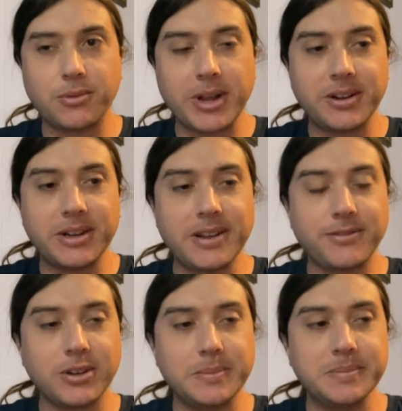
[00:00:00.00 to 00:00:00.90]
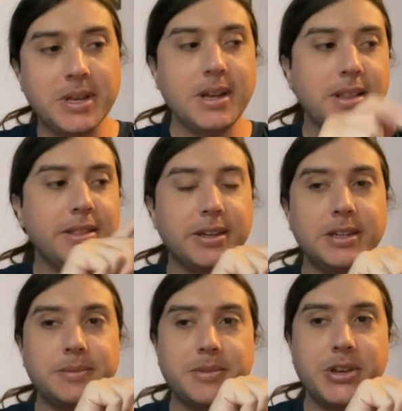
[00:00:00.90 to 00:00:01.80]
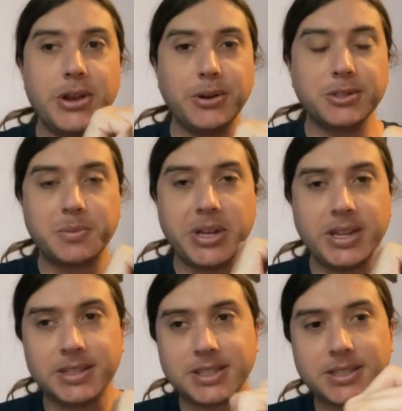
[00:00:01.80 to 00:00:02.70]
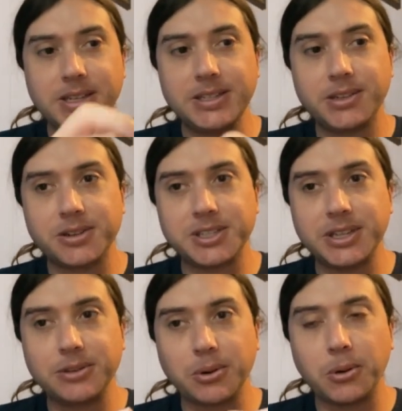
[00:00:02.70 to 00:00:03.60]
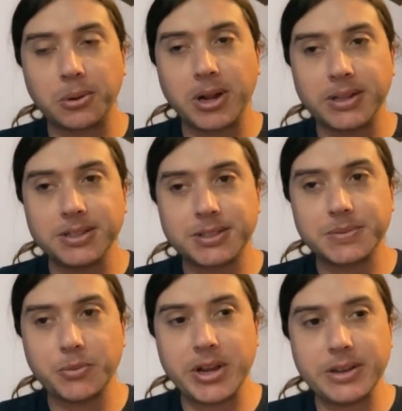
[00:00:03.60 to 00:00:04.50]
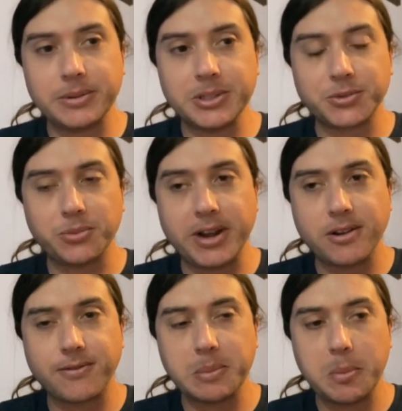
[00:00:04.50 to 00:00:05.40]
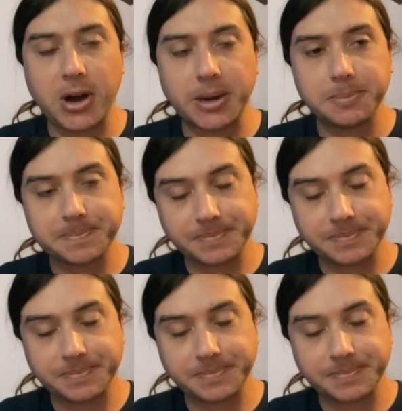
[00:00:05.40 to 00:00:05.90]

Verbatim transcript: rendered it from the, the nose, but it's easier to see the rollerons when it's rendered from the bottom.